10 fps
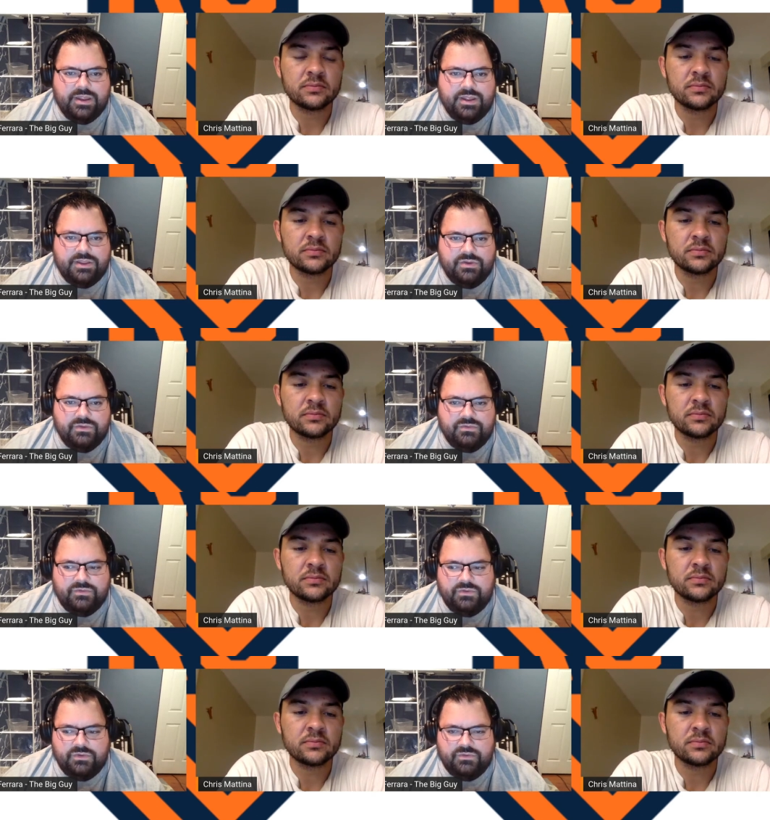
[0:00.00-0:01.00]
Speaker 1: but
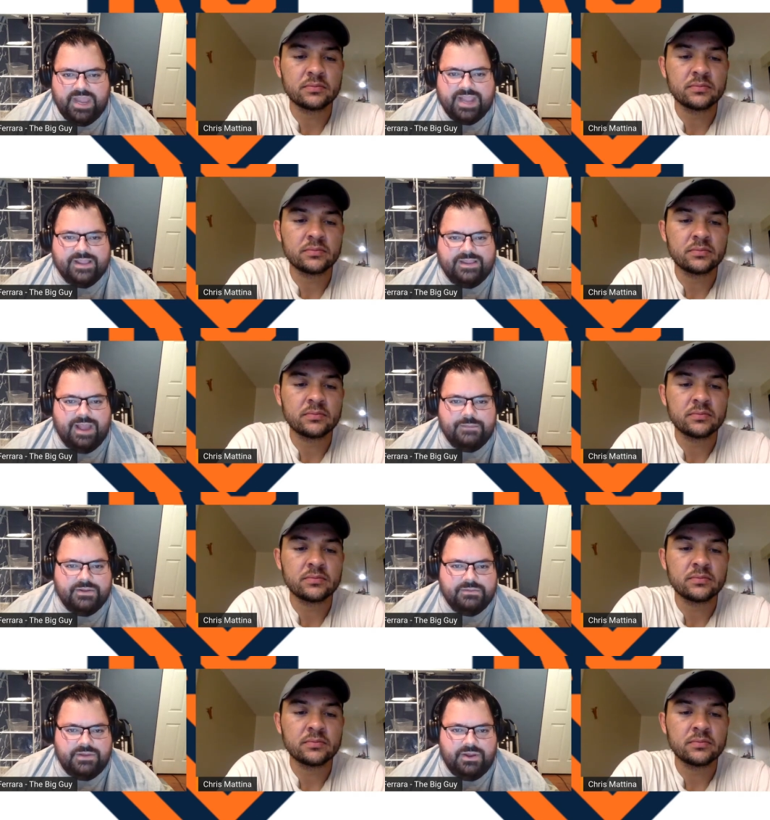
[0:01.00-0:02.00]
you've you've taken the
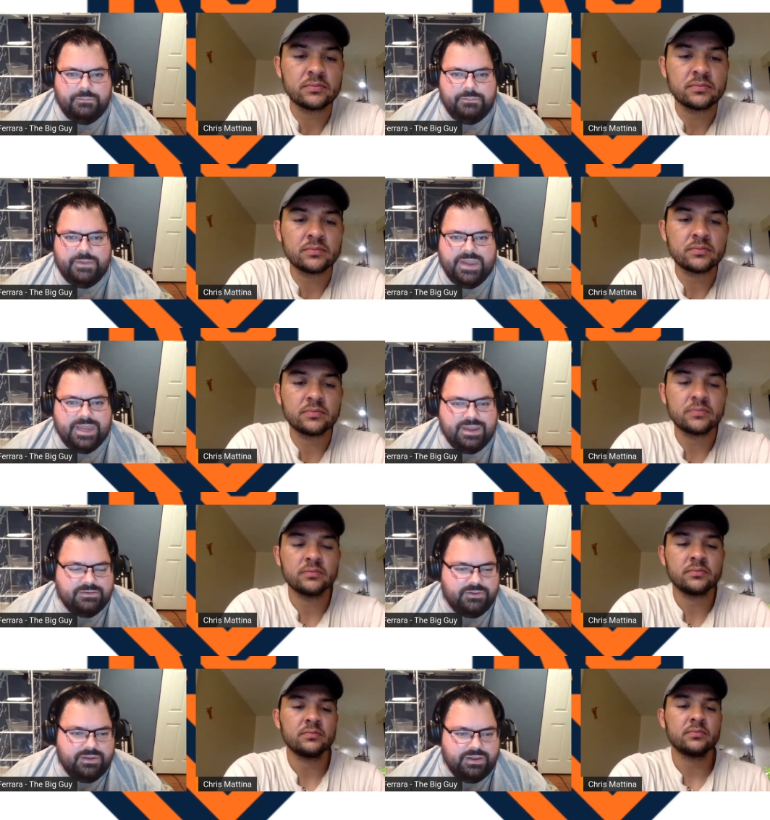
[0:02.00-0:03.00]
time to you know
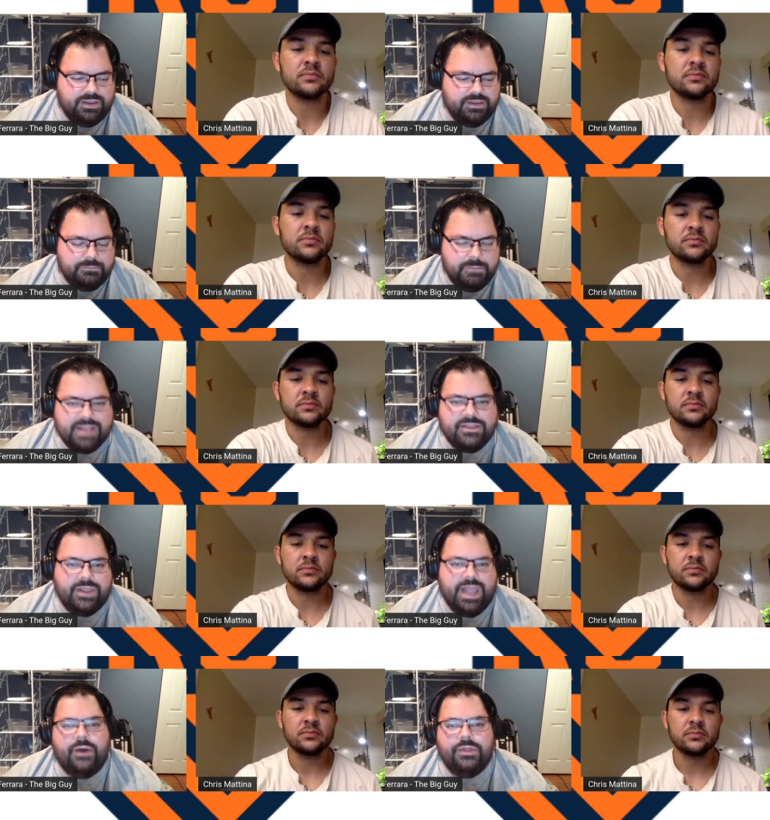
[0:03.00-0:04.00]
be
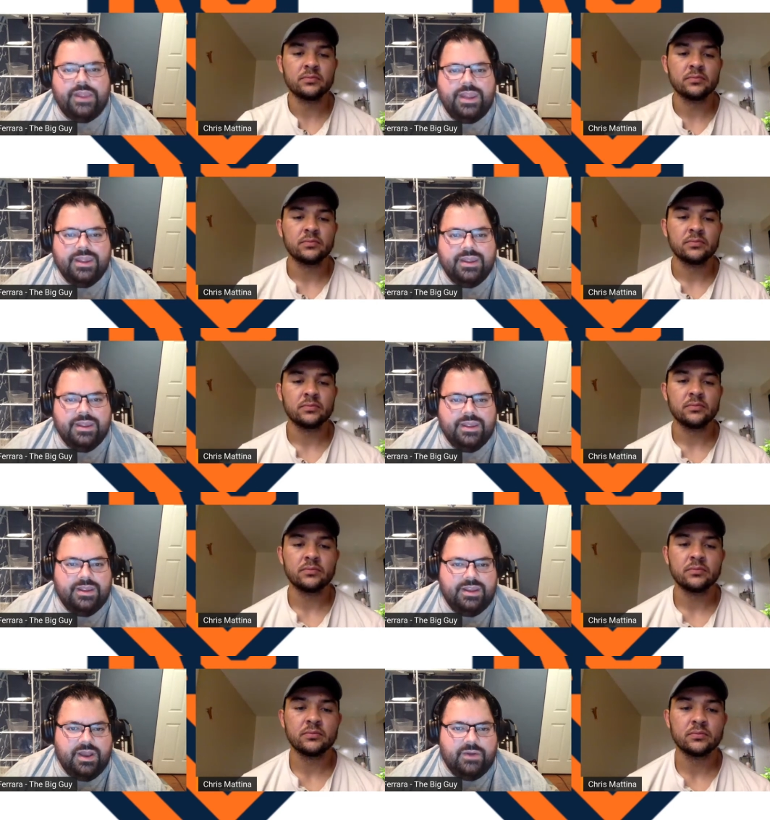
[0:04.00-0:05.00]
mentally healthy
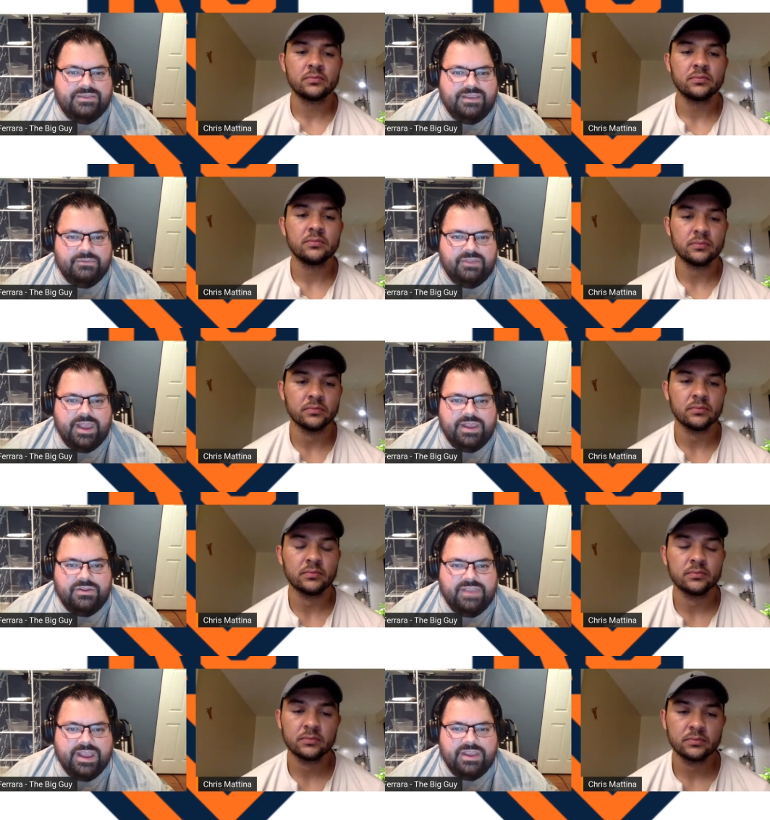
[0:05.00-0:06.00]
you know, it seems
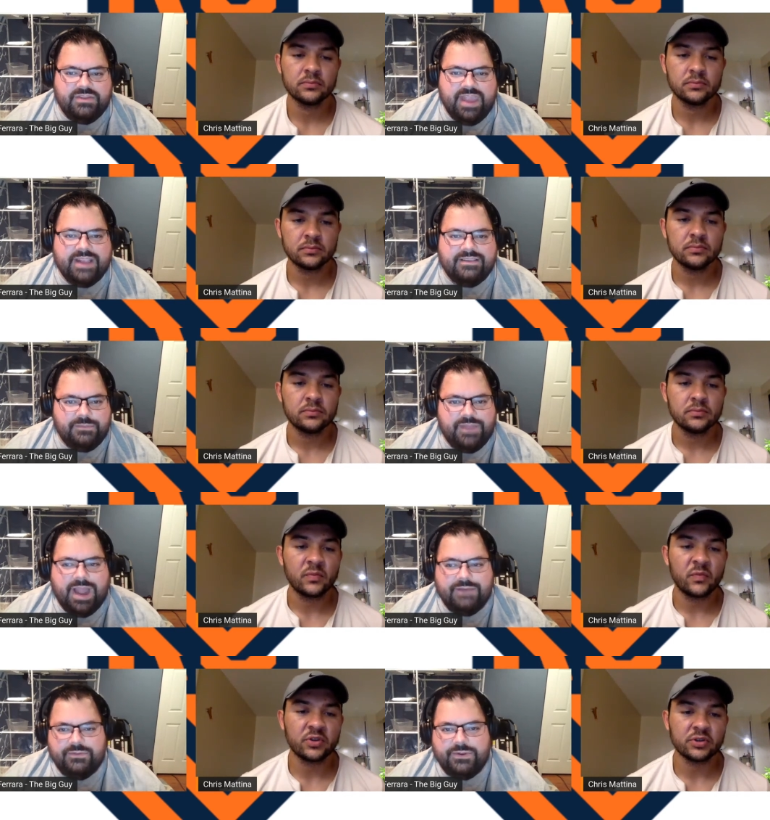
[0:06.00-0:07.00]
like you take you taking
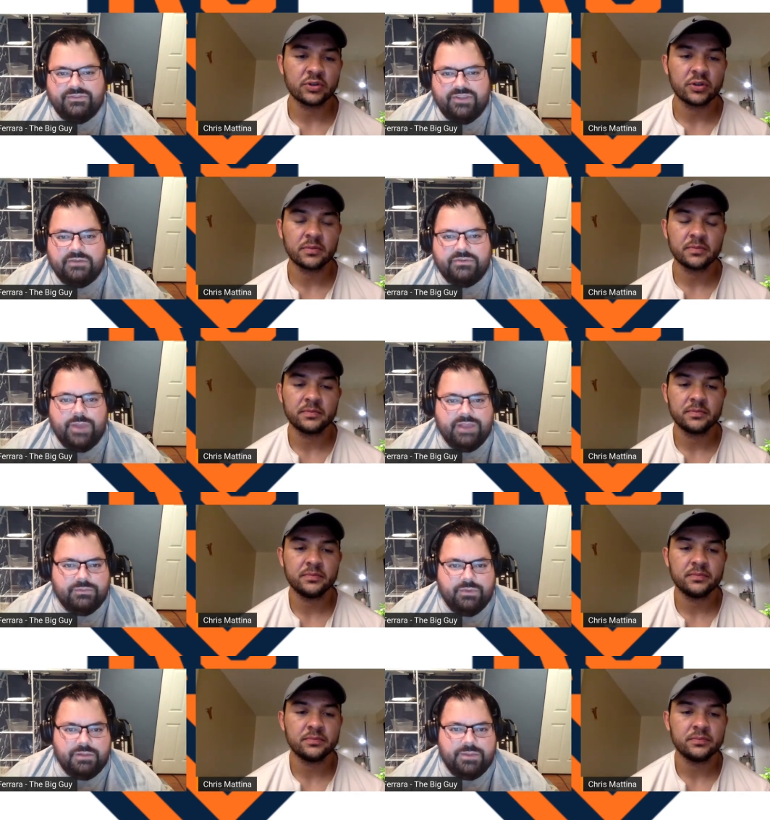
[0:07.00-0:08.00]
some time for yourself
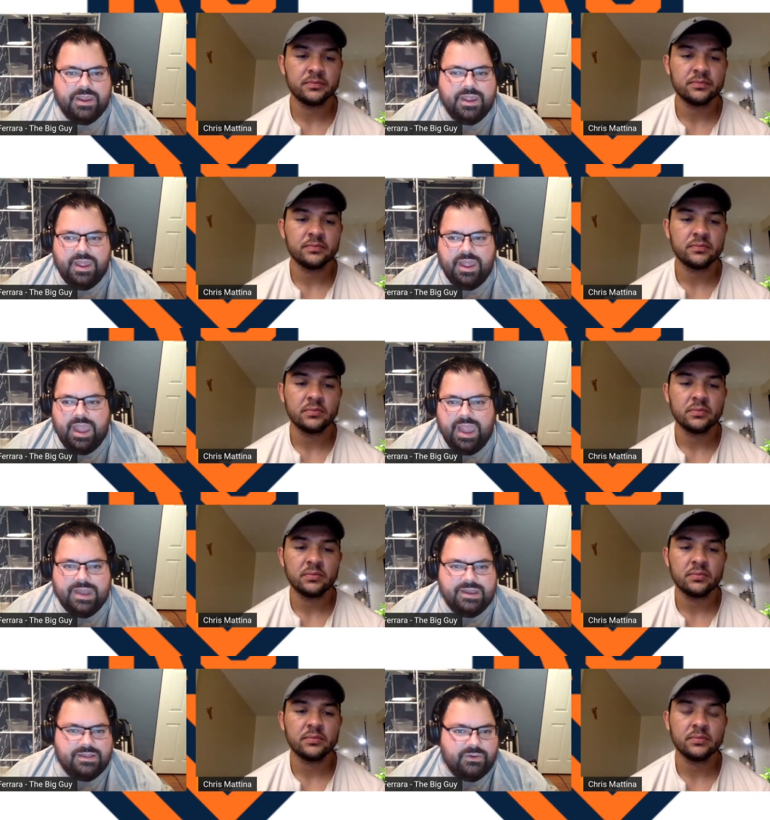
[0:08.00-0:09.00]
away from rugby,
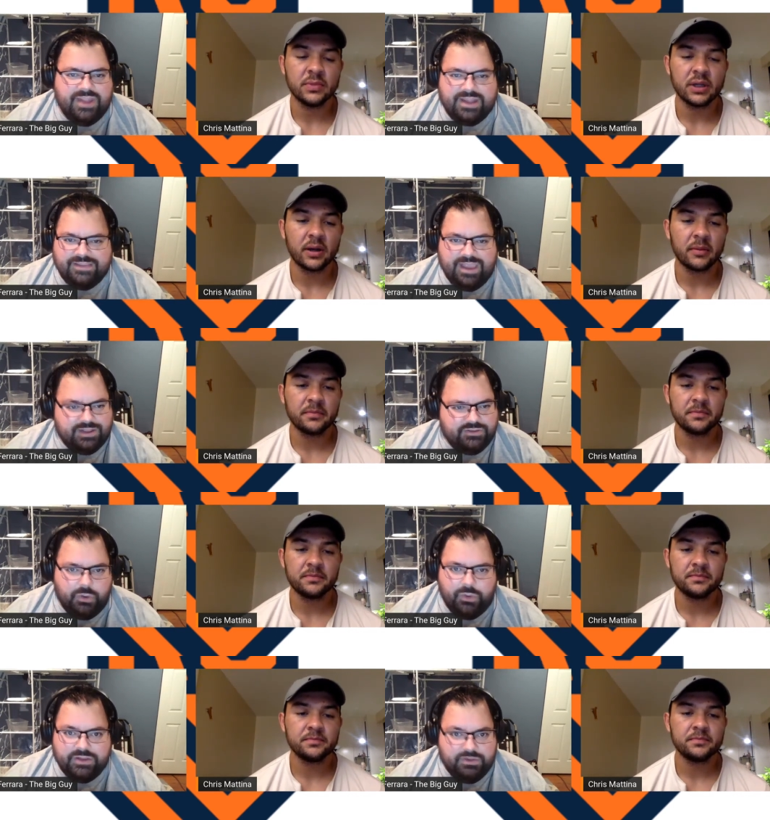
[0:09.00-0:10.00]
and those hits
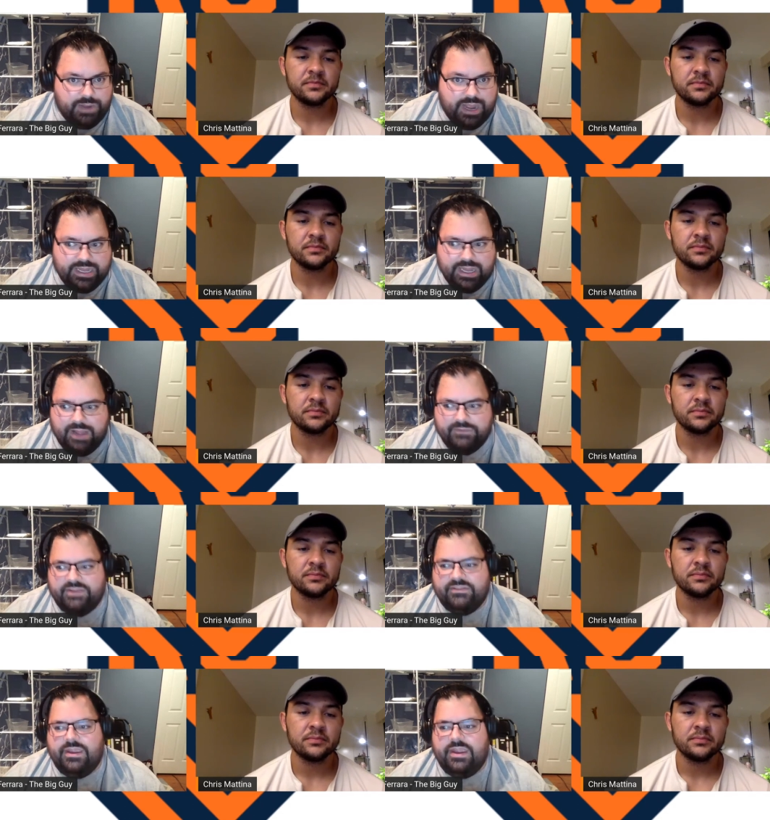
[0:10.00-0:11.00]
take a toll on your body,
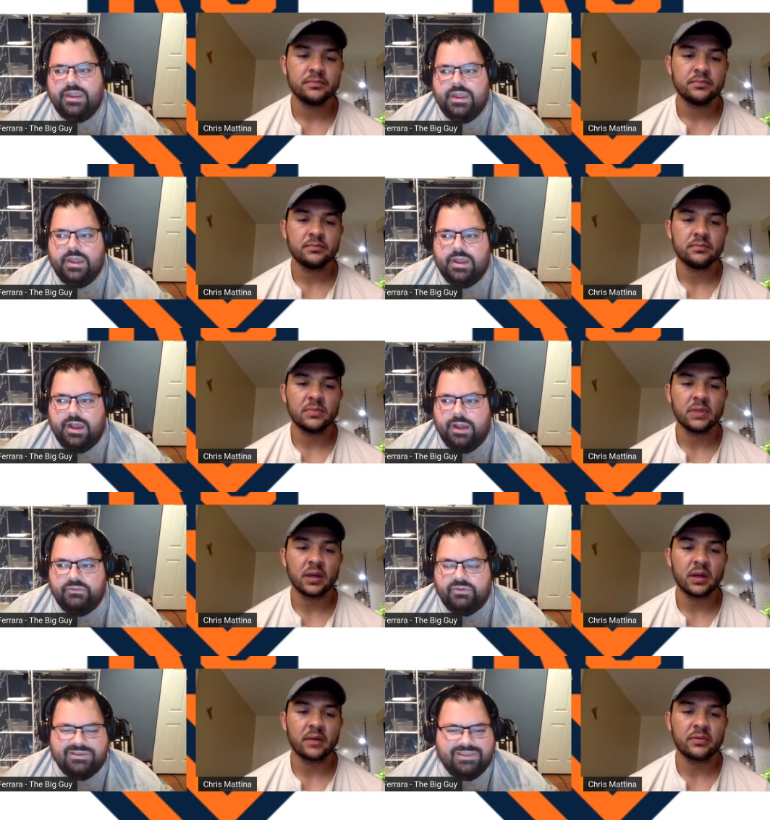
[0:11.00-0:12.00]
obviously.
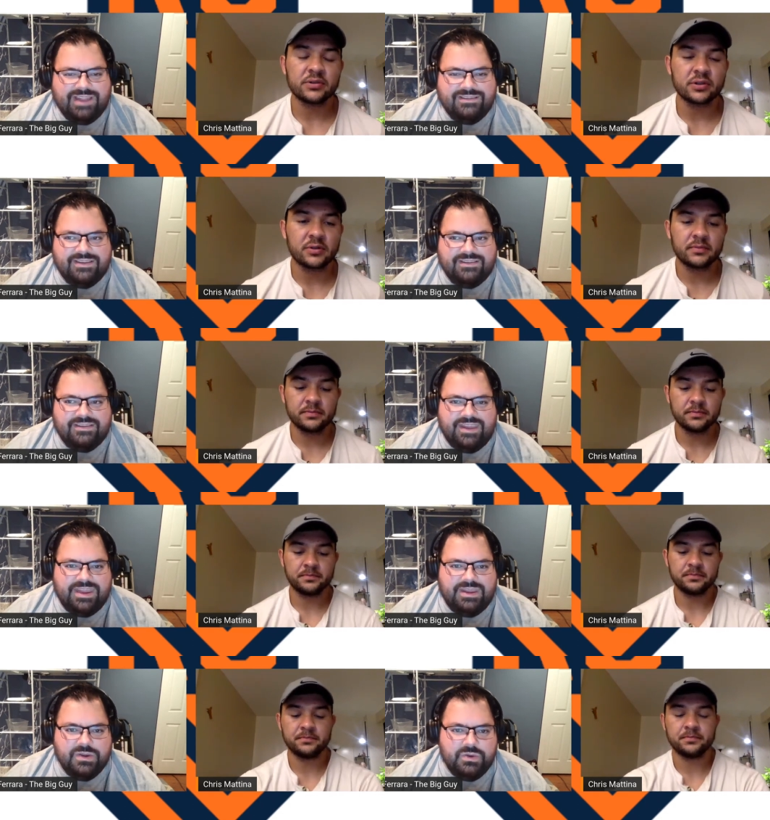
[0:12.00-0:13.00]
Um, so it's nice to
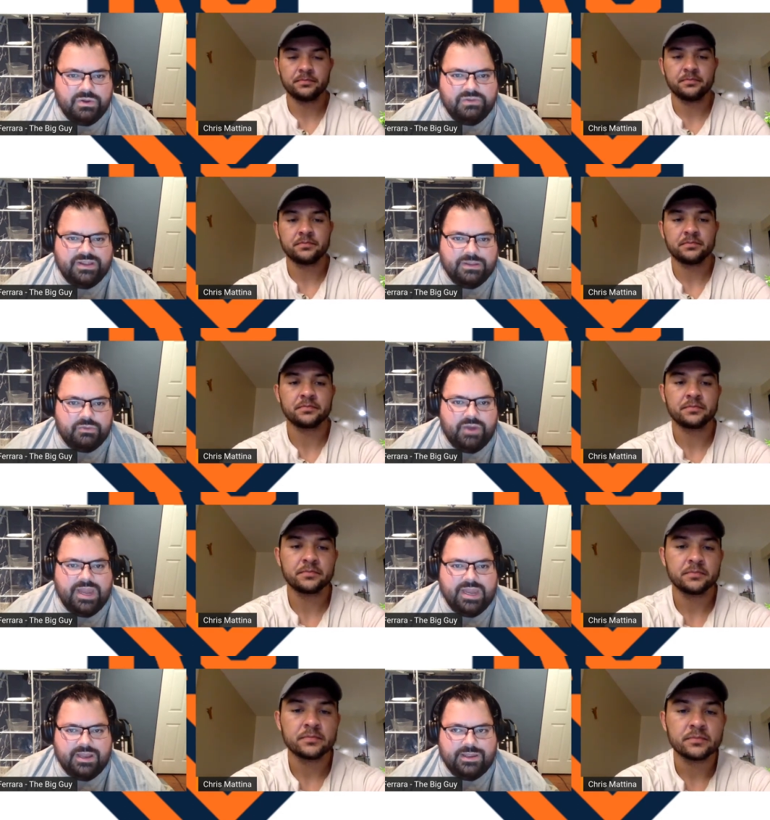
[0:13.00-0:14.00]
see you using the
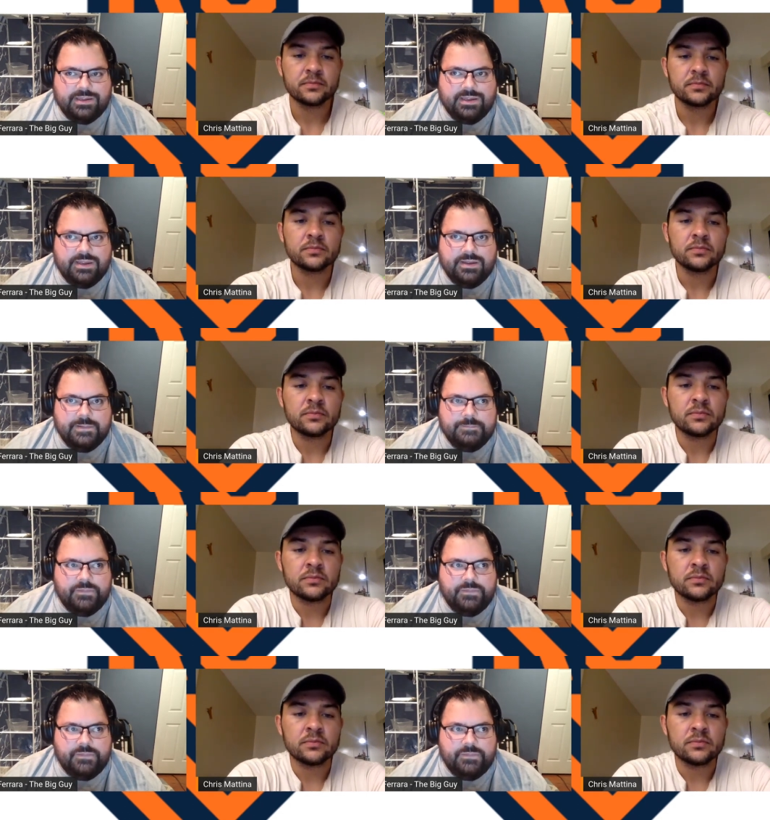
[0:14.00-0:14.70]
break in a